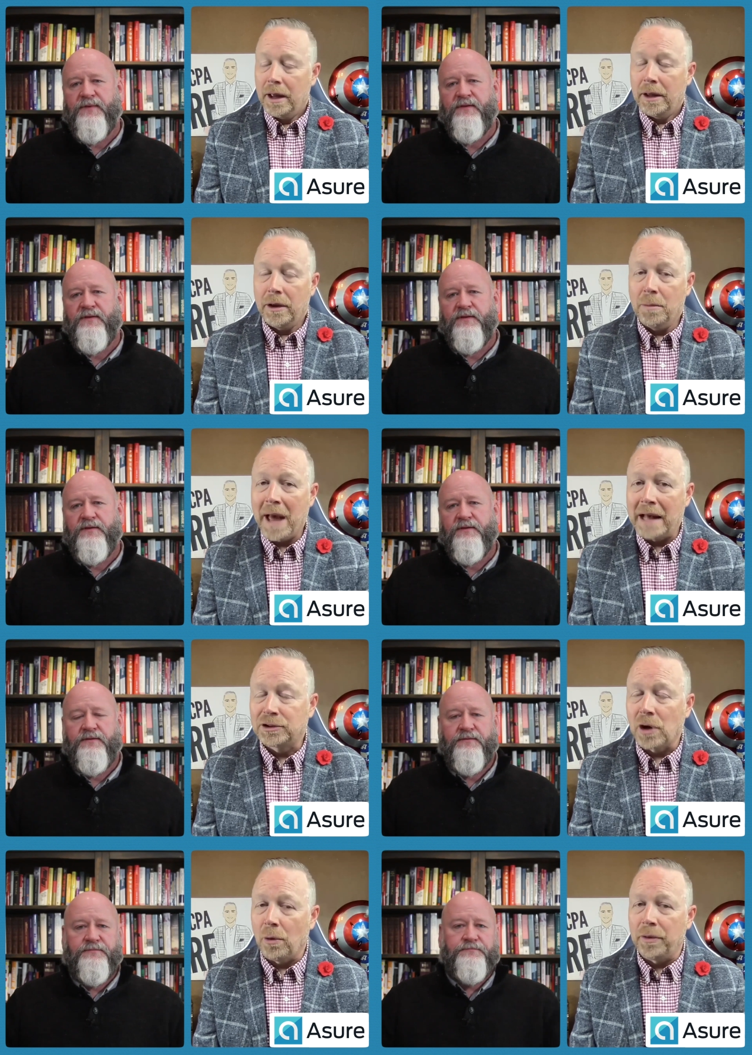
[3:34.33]
Speaker 1: You bet.
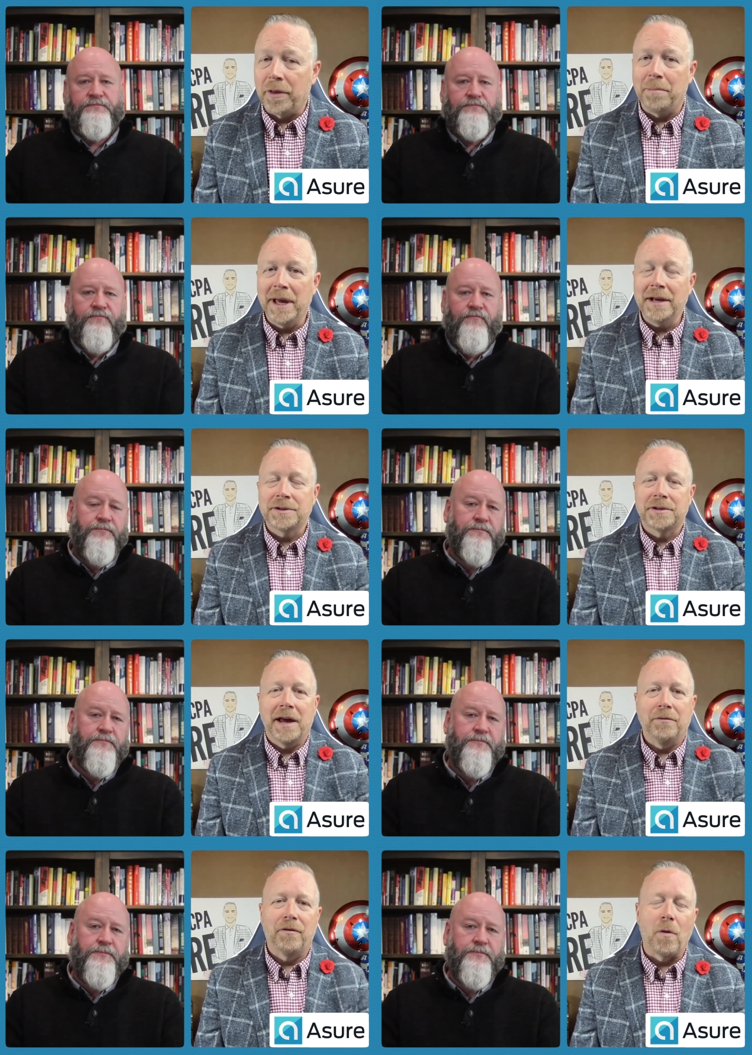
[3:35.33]
So the biggest
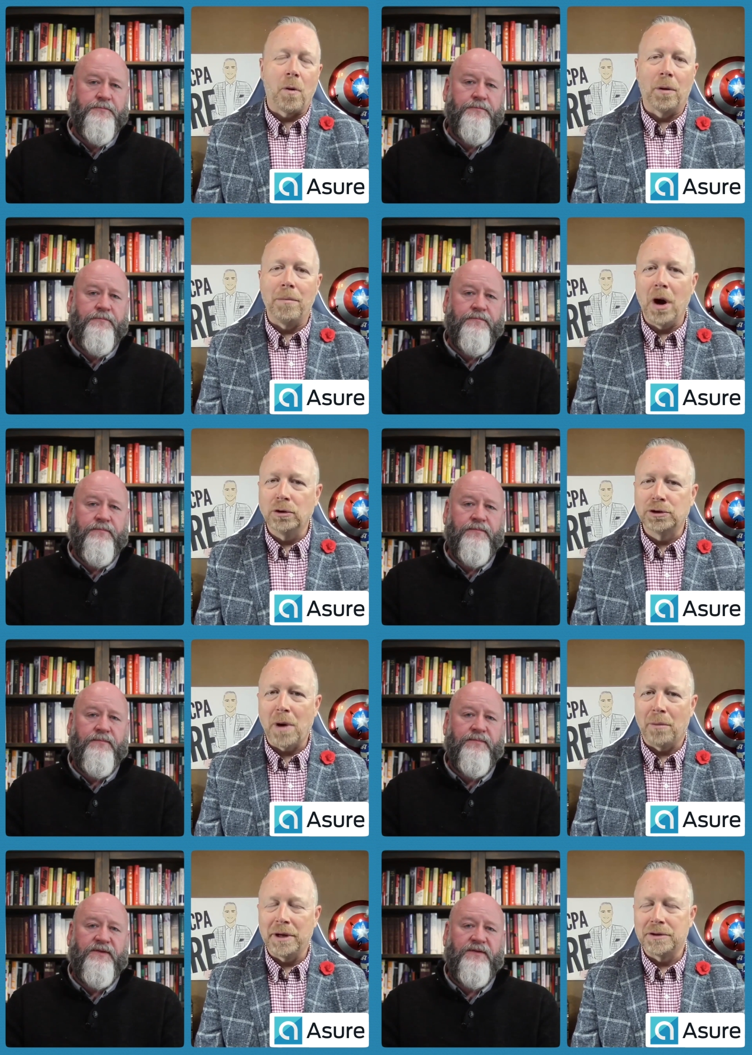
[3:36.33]
thing for most
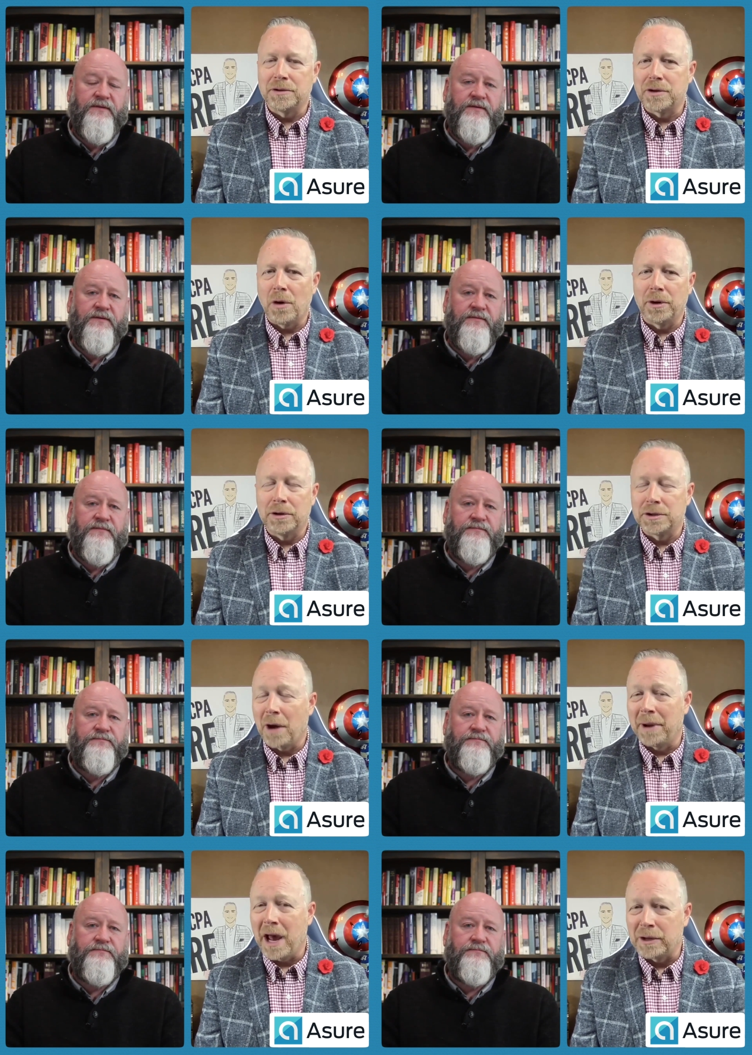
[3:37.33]
small business owners, and I'll
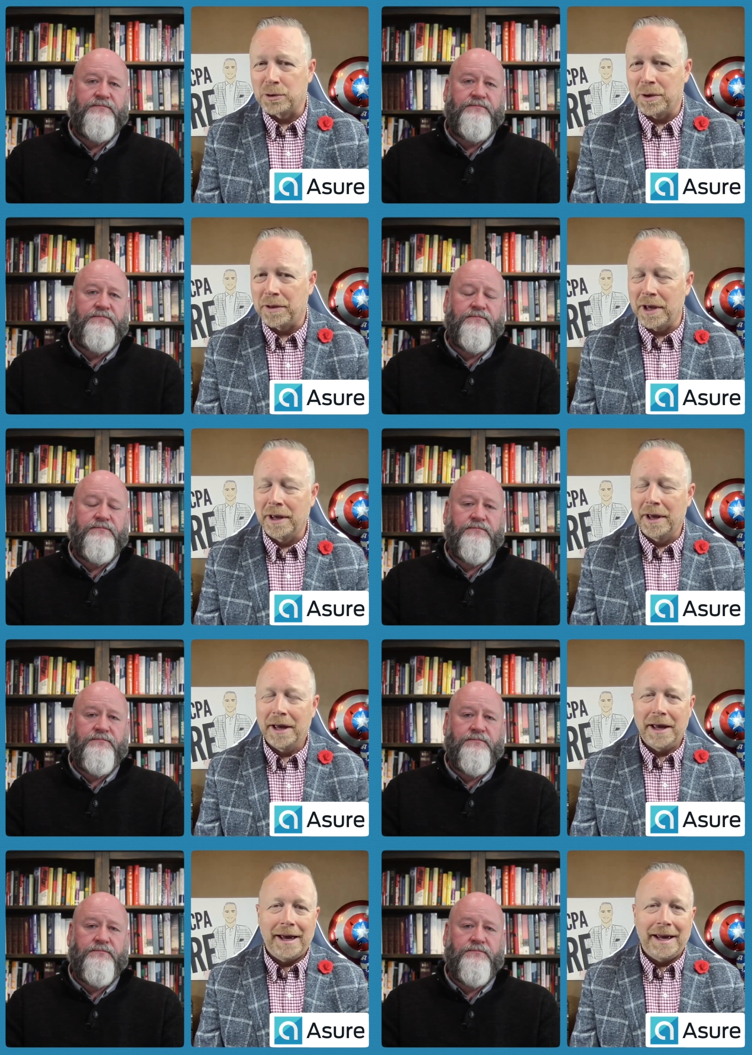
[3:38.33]
be honest with you,
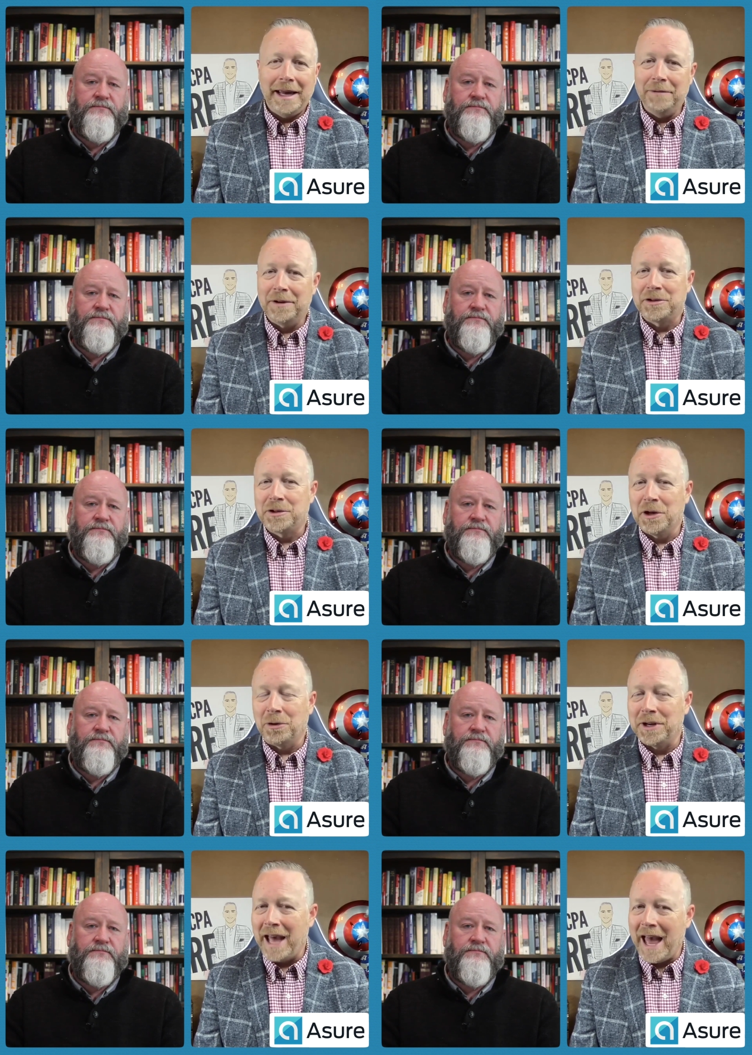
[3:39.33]
even still
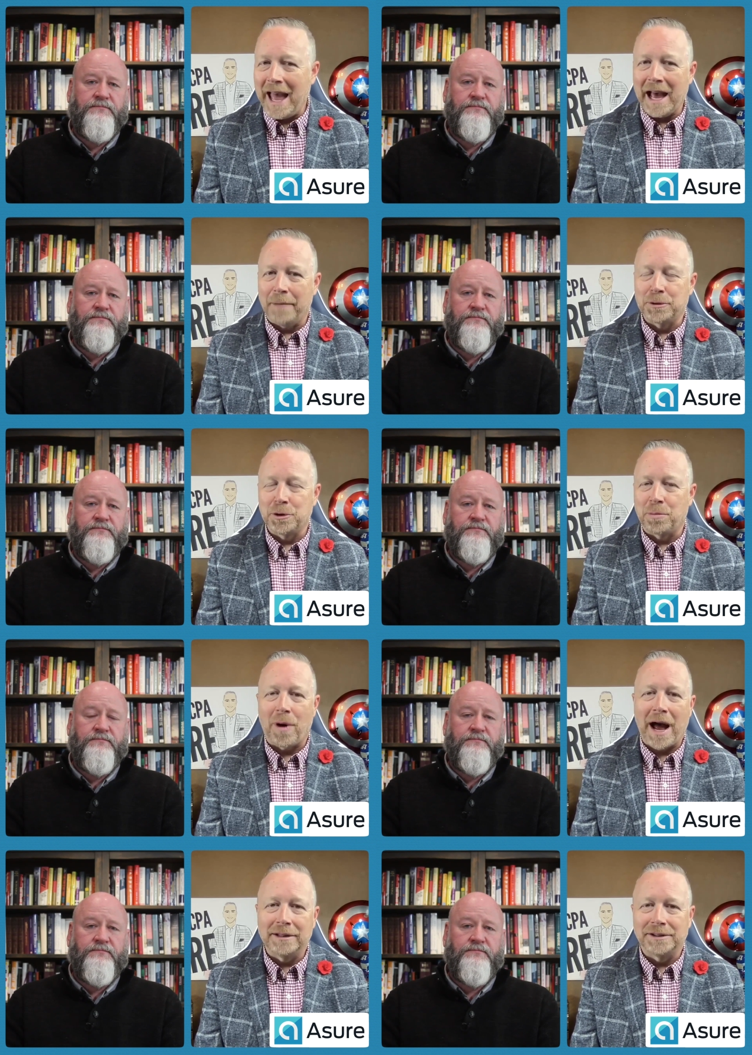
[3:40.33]
today, I'm
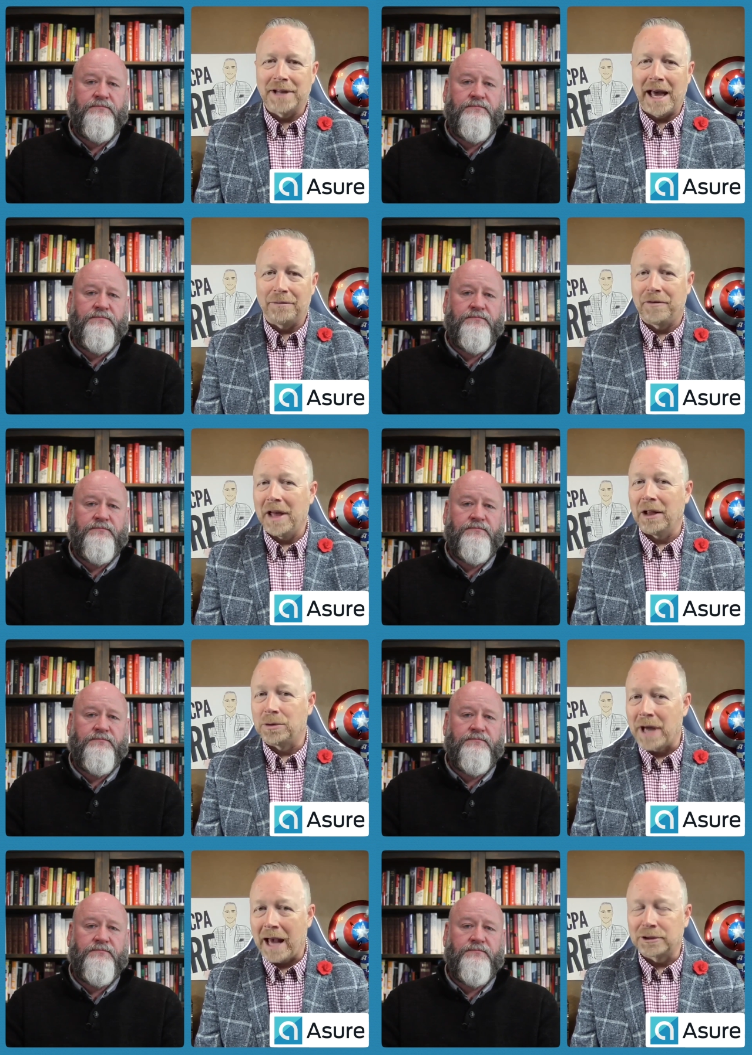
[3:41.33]
surprised that fellow
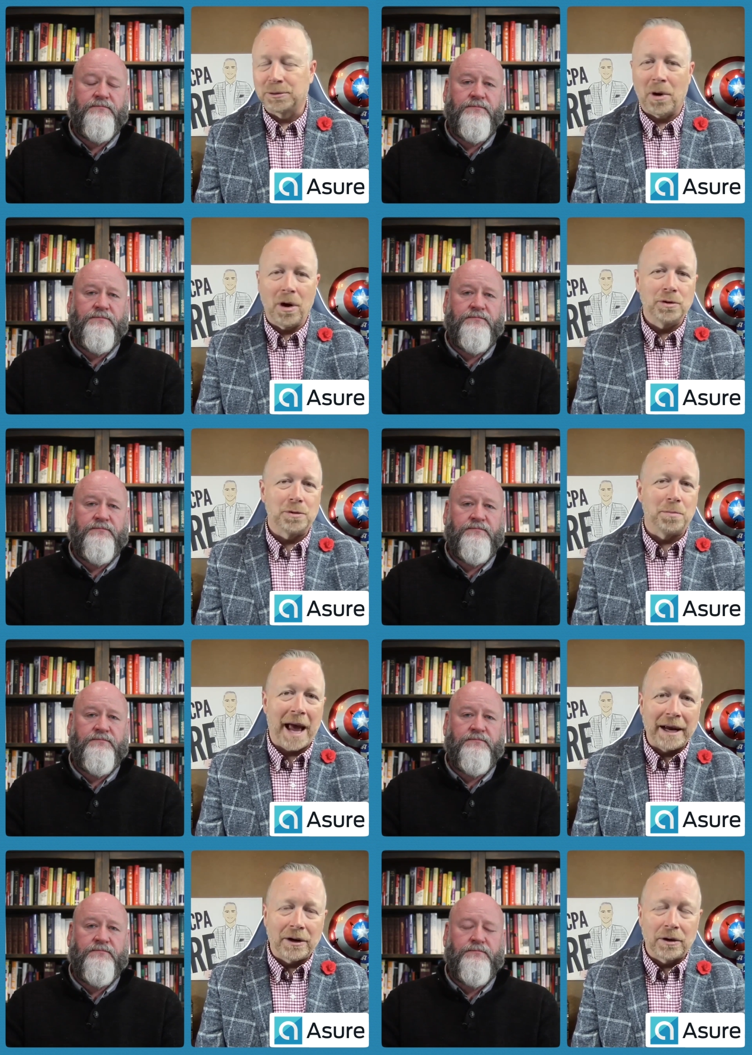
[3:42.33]
tax pros,
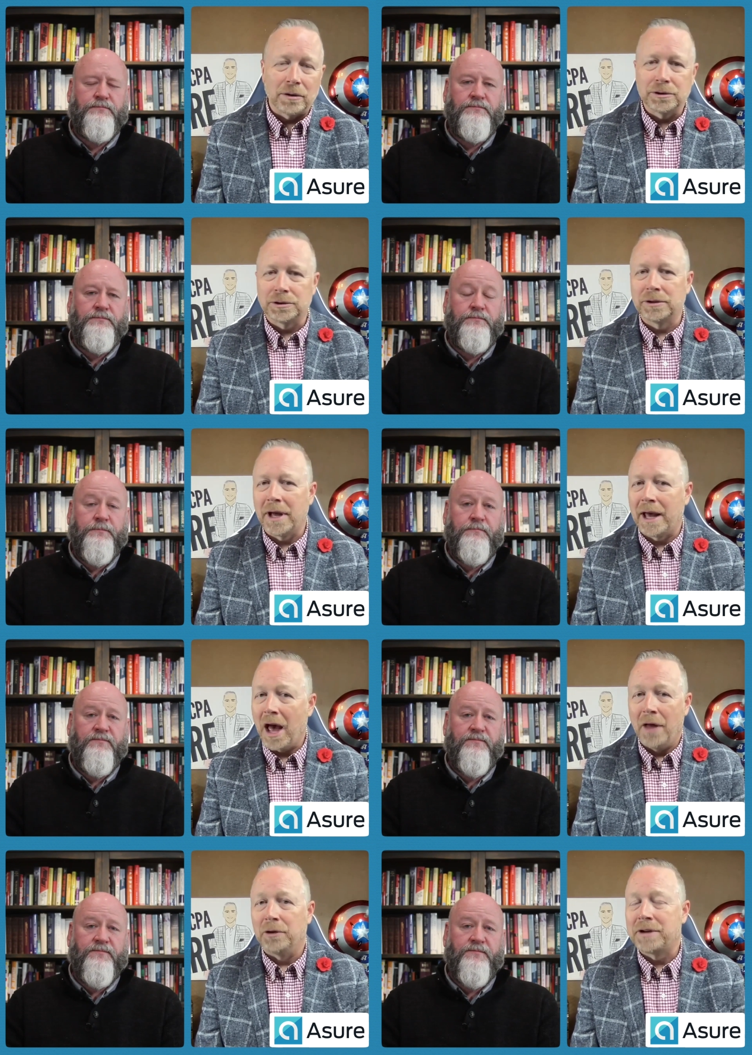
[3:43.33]
bankers, uh,
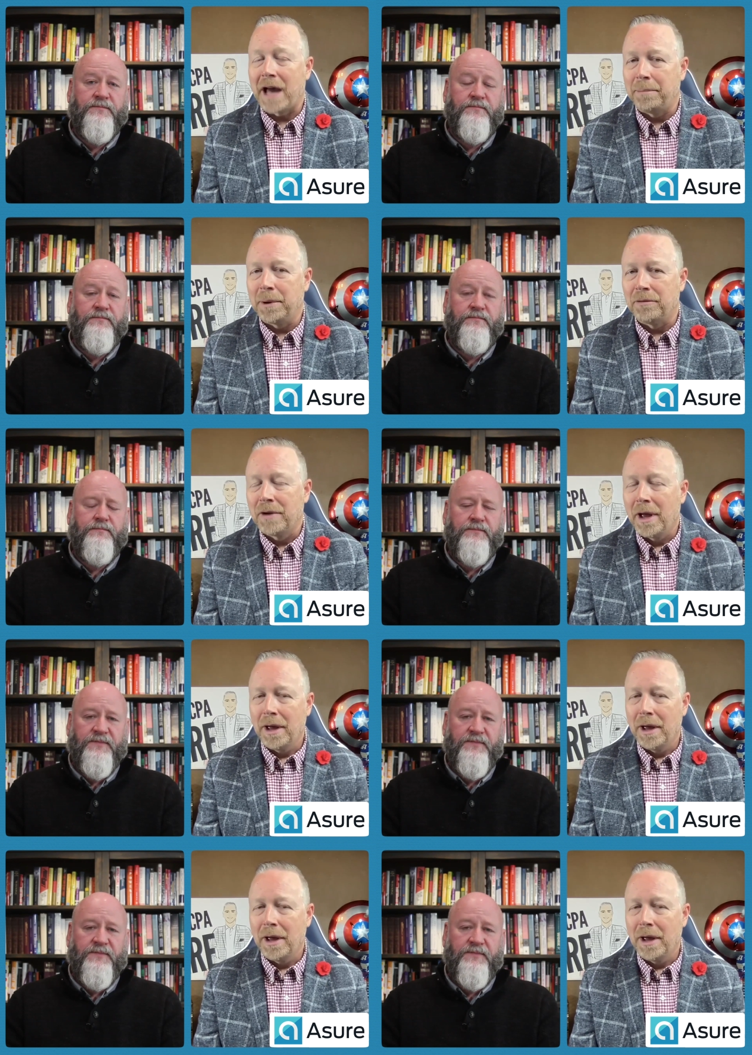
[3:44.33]
other type of